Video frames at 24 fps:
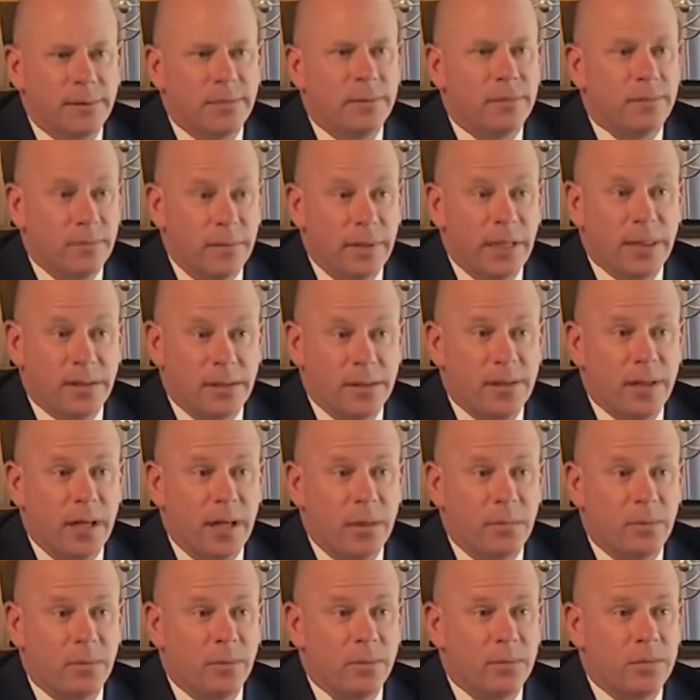that
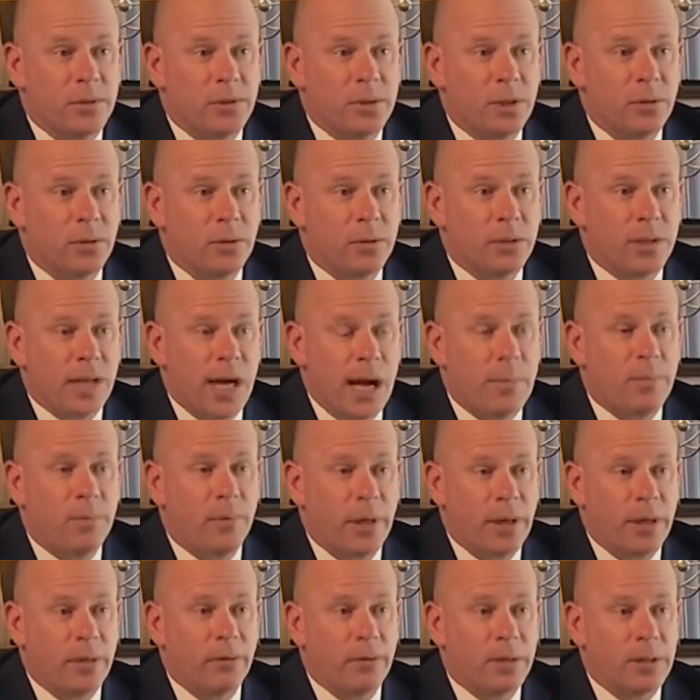stable. So there's
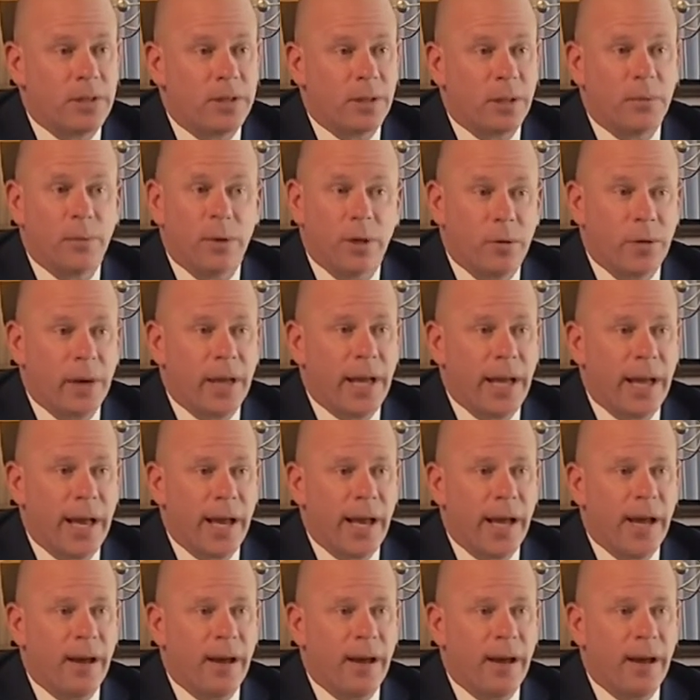operating risk there we already have.